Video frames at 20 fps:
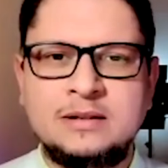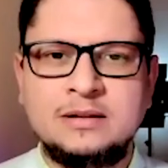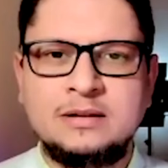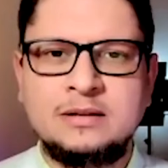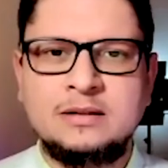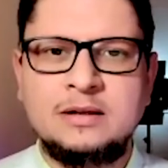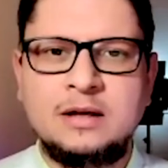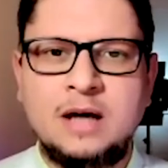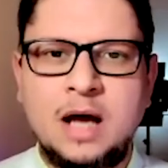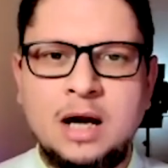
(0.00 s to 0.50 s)

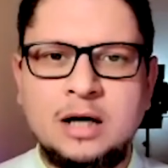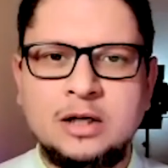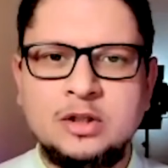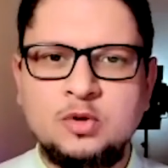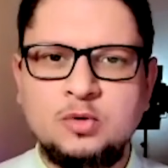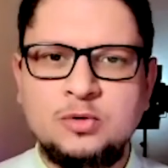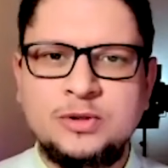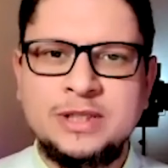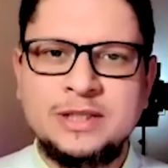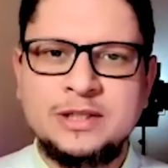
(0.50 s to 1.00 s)
are
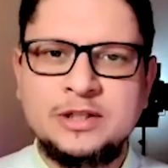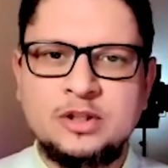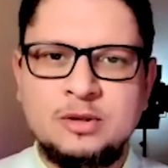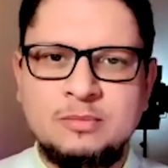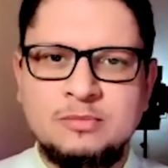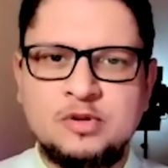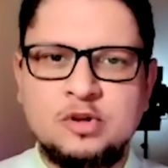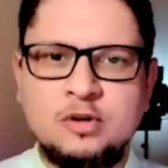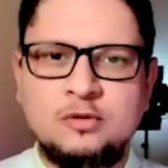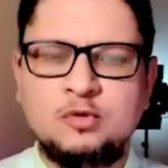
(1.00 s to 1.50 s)
using
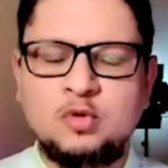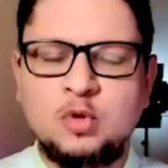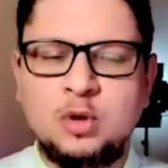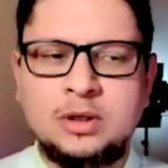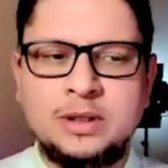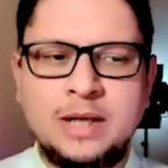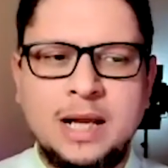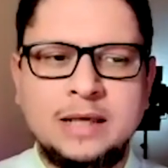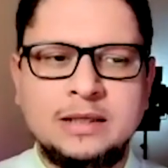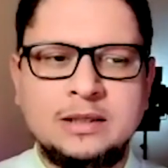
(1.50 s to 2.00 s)
some
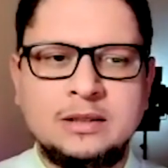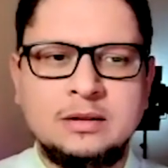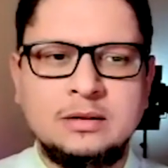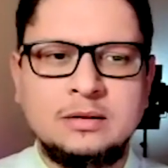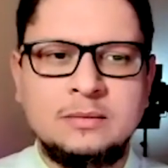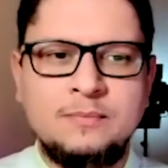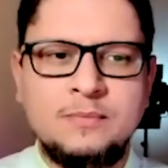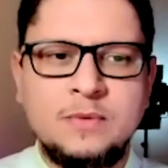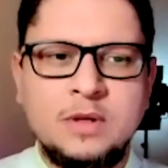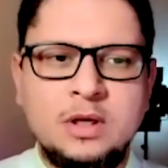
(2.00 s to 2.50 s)
software like,
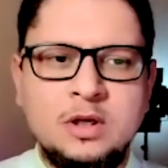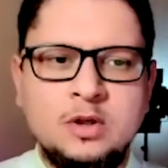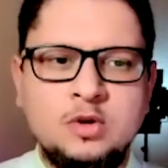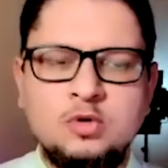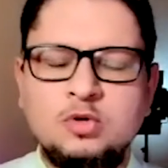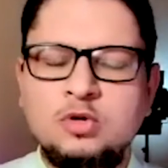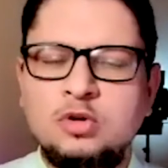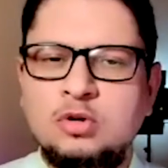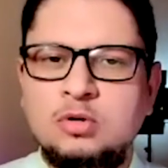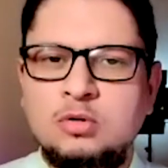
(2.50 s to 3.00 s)

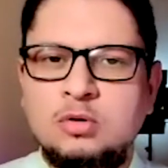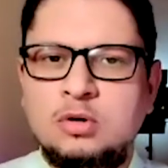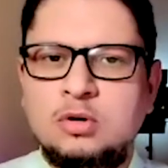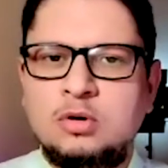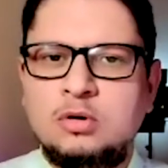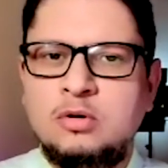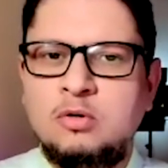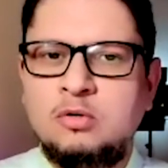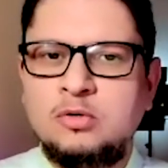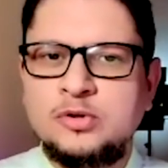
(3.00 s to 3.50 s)

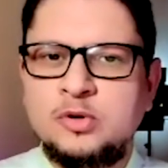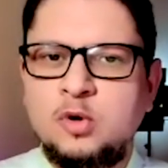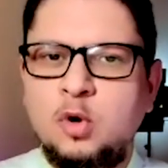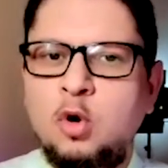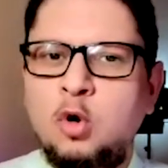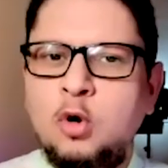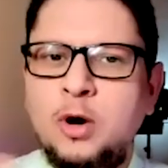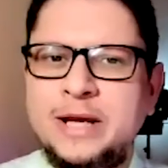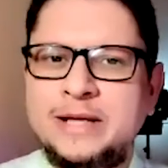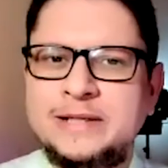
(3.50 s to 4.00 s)
those
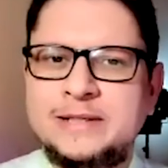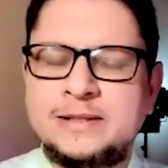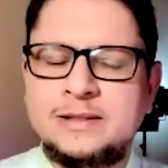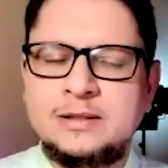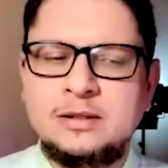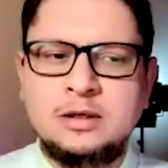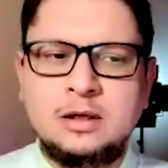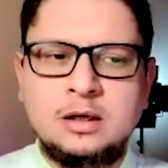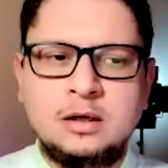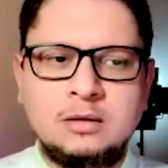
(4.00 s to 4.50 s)
OS
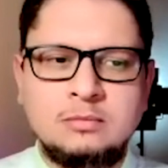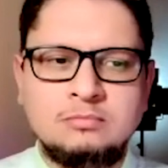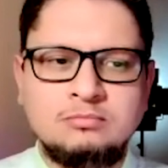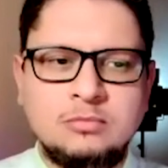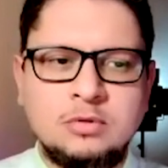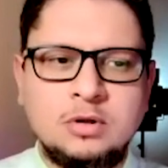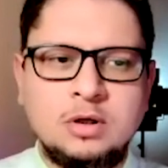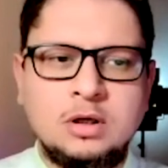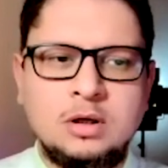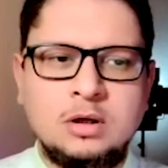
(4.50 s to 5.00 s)

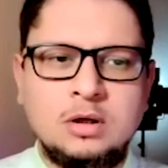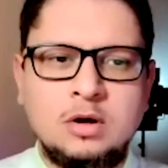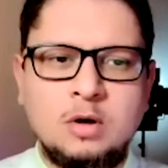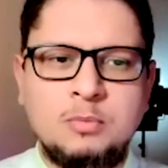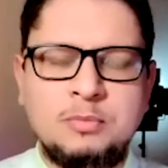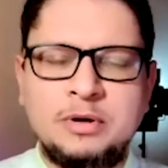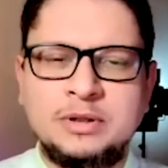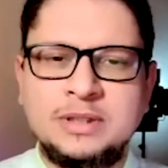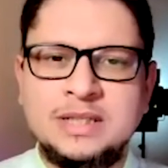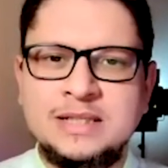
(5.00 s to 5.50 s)

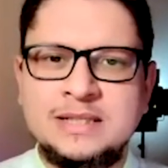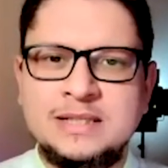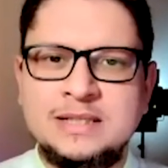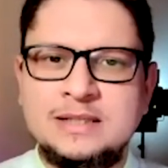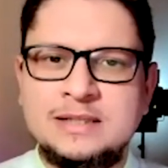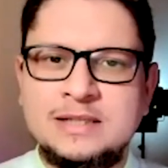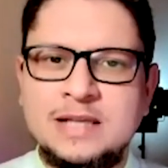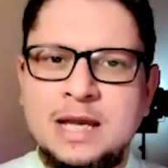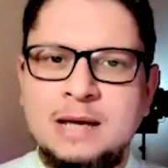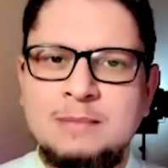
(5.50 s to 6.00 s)
operating
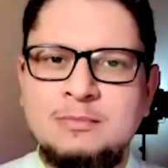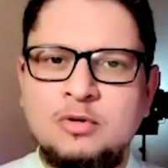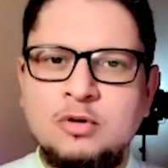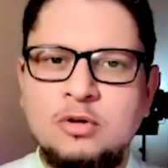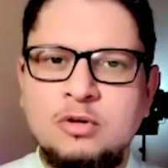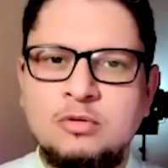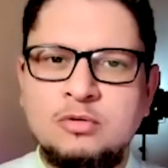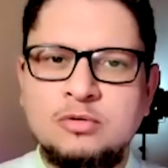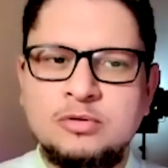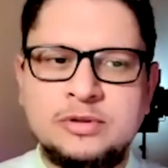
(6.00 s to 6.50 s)
system or
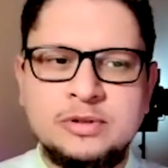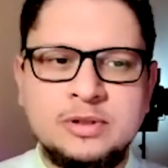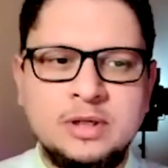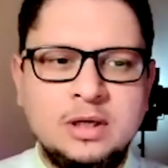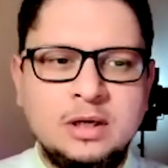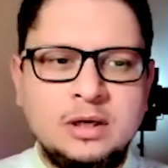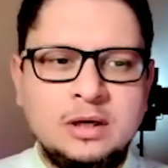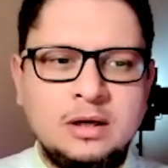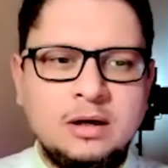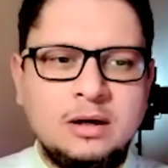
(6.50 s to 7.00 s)
those
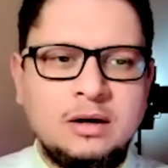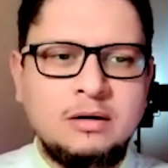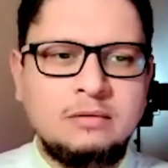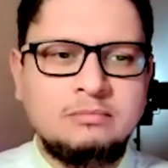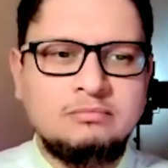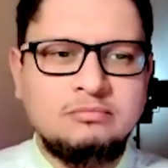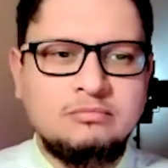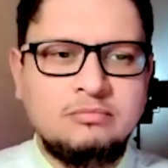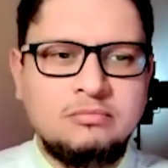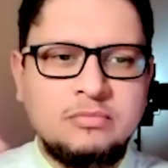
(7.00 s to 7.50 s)

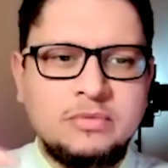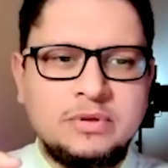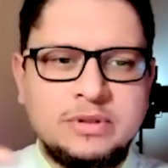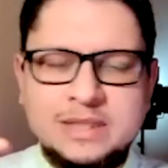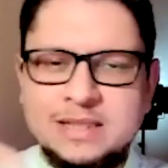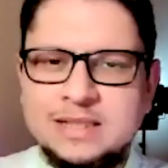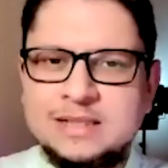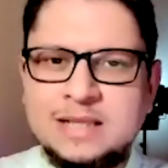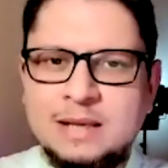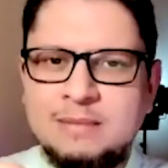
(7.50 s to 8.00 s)

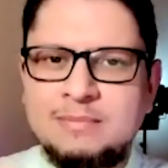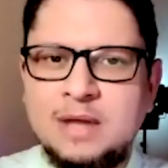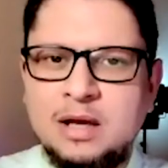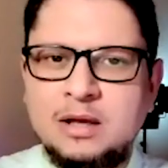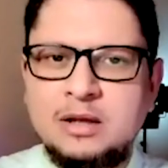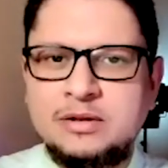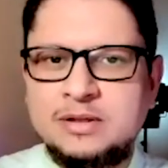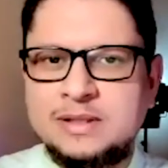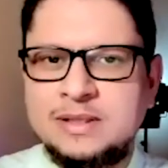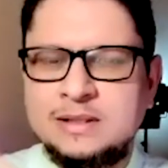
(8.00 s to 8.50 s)
system
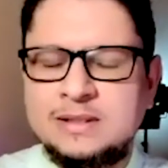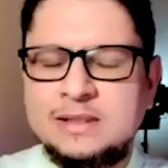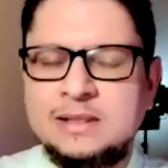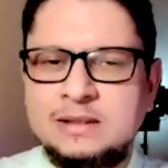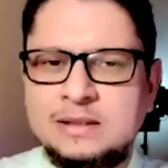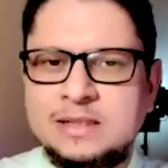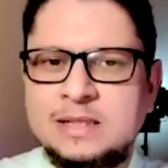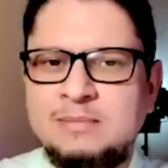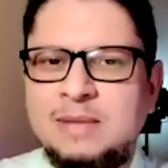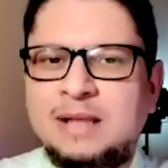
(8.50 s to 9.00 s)

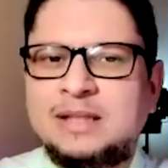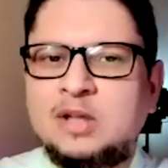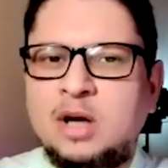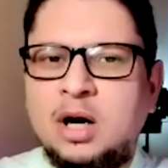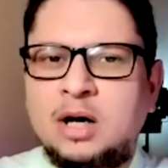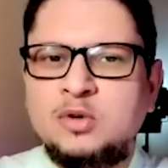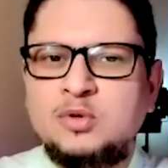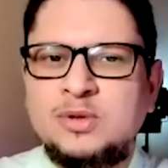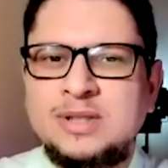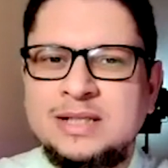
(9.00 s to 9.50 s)
that you
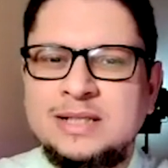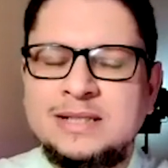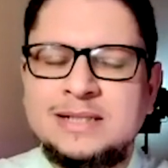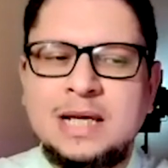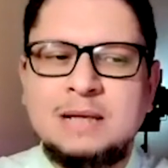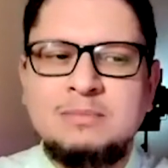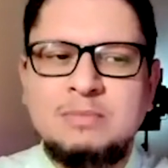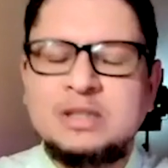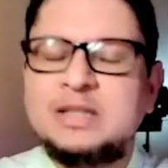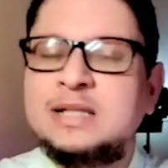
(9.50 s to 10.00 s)
are using
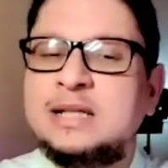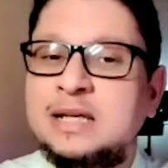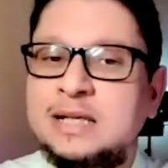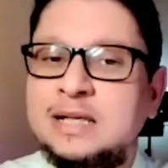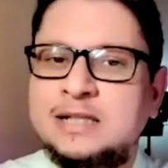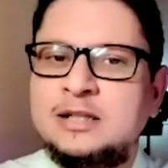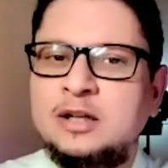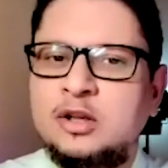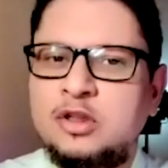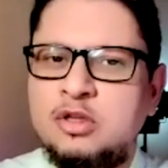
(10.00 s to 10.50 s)
inside, but
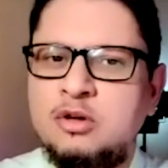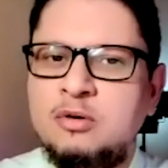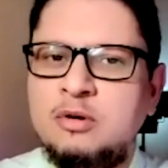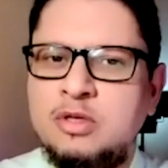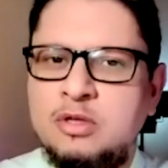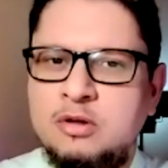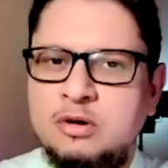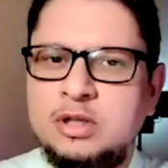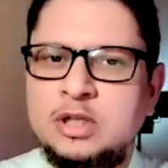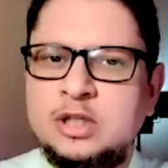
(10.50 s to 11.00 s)
it's not
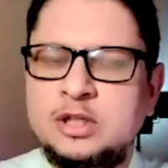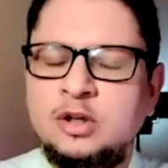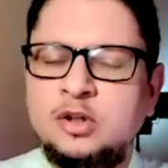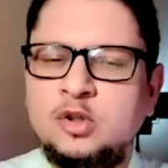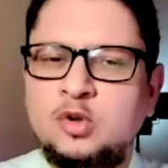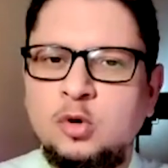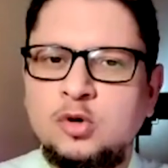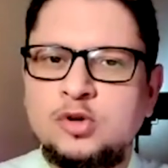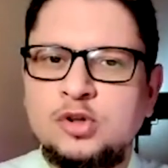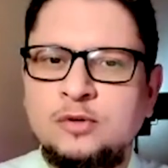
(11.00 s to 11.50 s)
it's
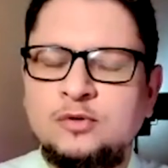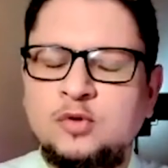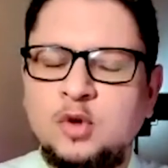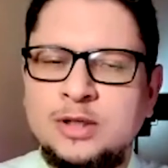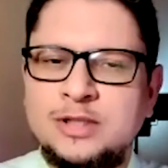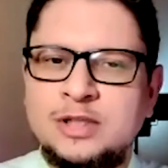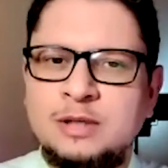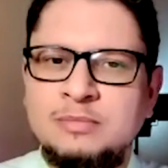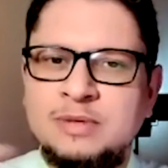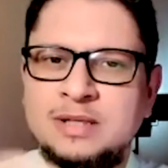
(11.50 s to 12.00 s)
not your software,
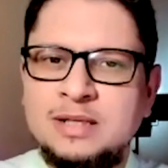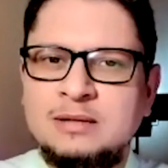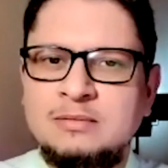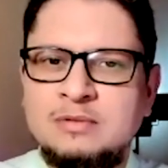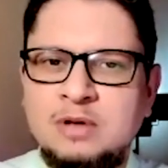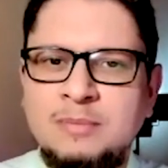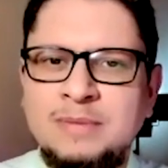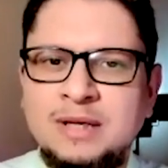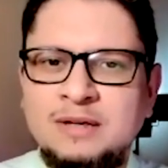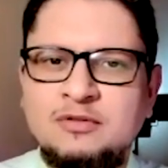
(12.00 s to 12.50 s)
it's something
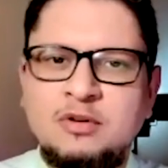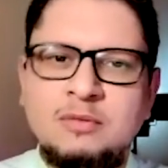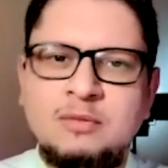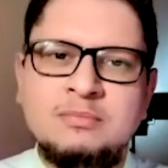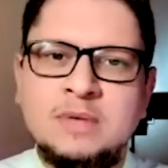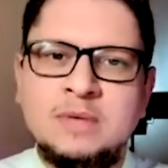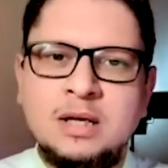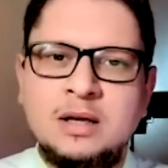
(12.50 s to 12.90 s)
coming from